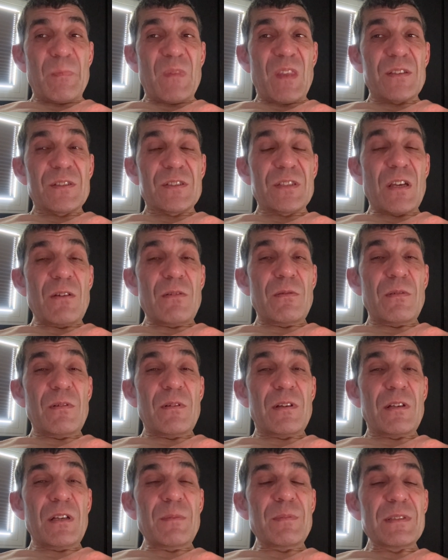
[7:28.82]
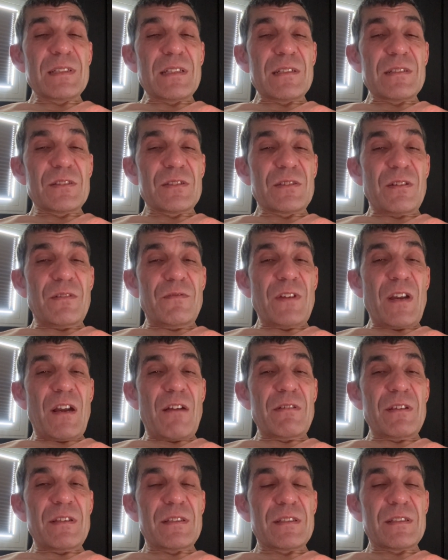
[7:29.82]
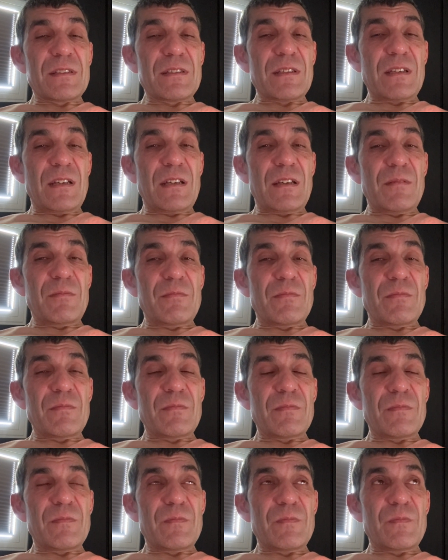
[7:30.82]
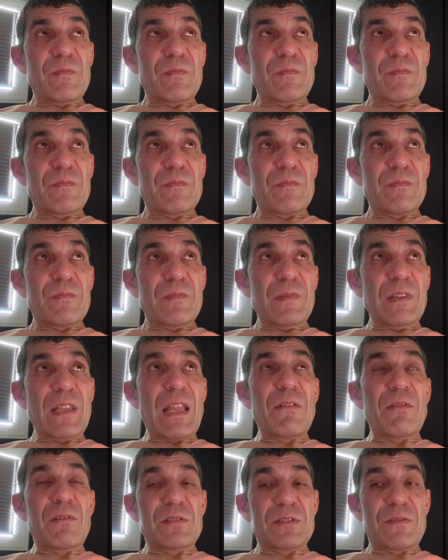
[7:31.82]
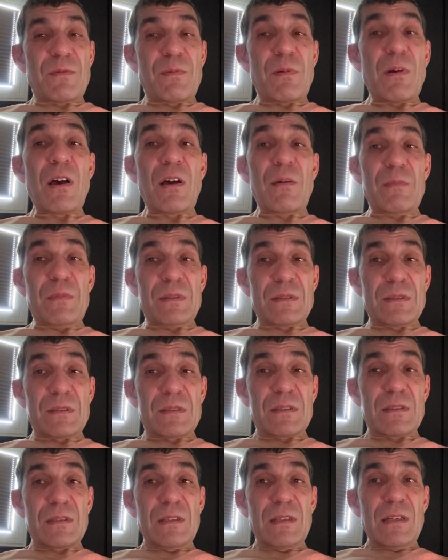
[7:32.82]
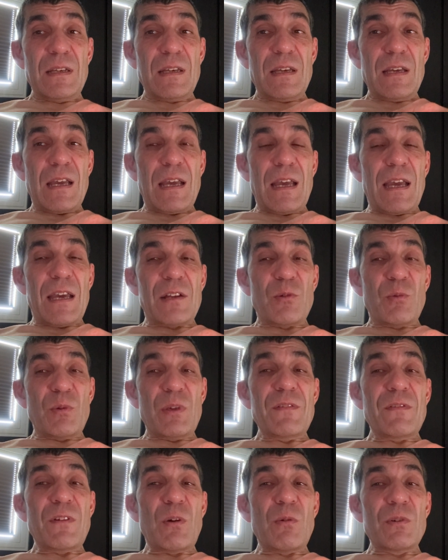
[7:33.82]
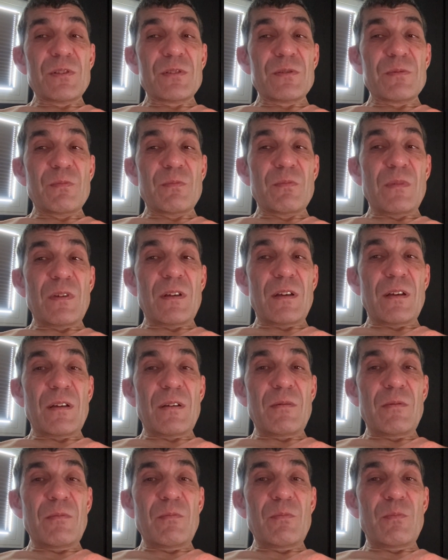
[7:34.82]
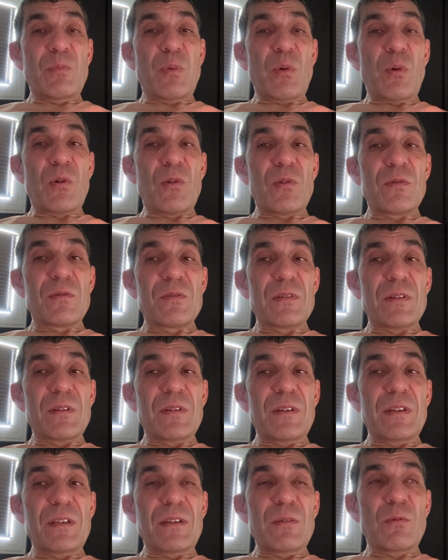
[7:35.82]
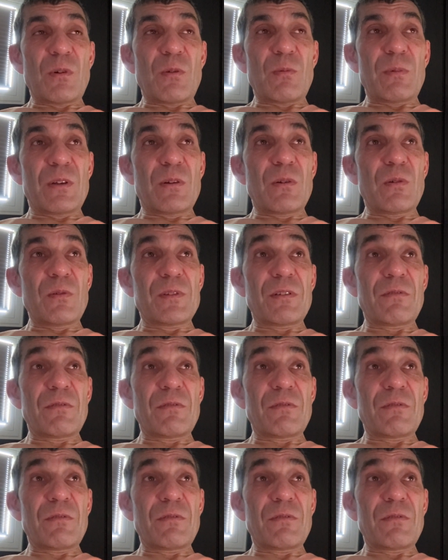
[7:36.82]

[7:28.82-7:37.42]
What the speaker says: So Club Santa's got various levels of apartments, and we've always bought what we call